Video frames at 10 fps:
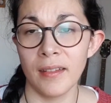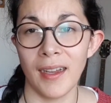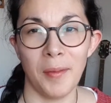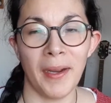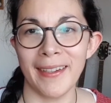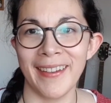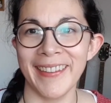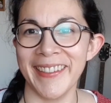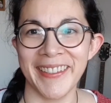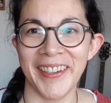I might cut
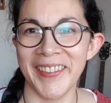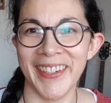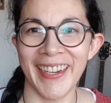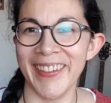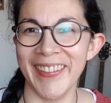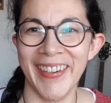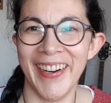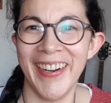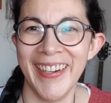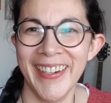this out. I don't know.
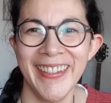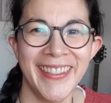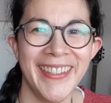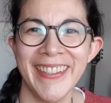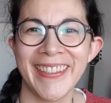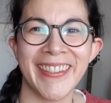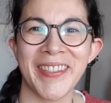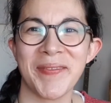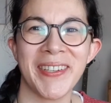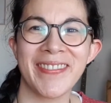This is
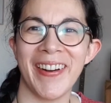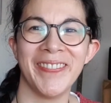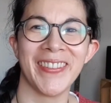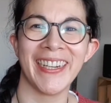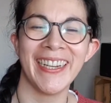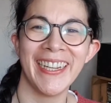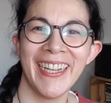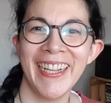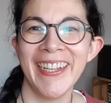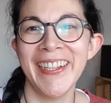too much rambling.
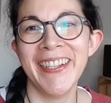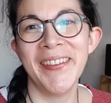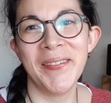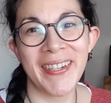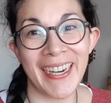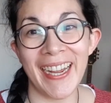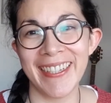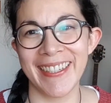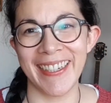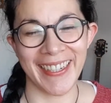But
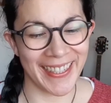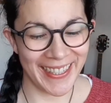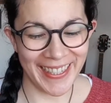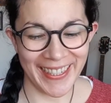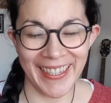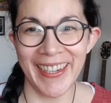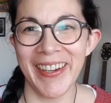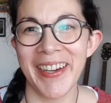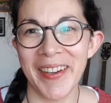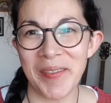lastly,
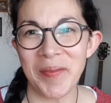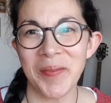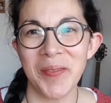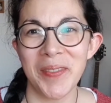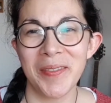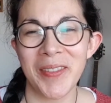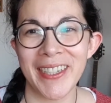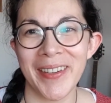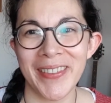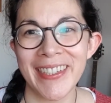what
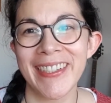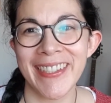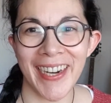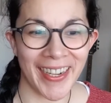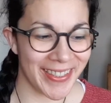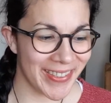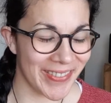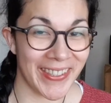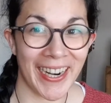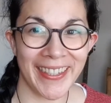I want to start
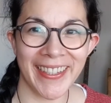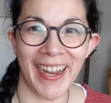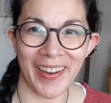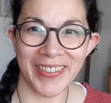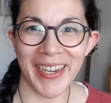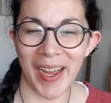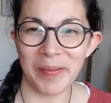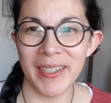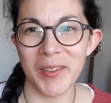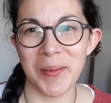soon, either after
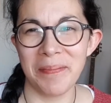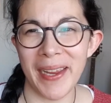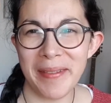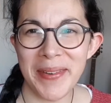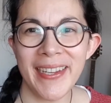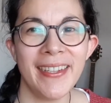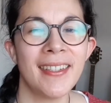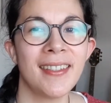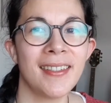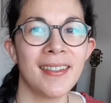Hamlet or maybe
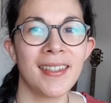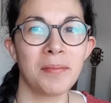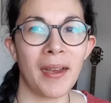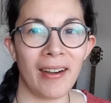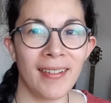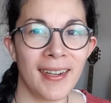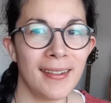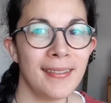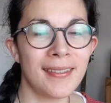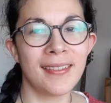
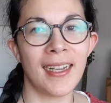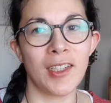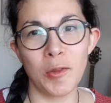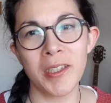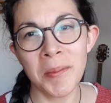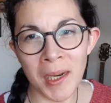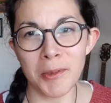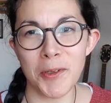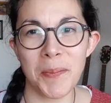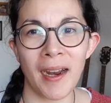parallel. I do sometimes
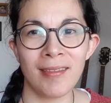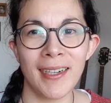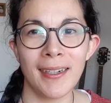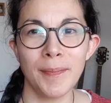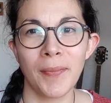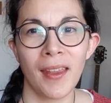read parallel.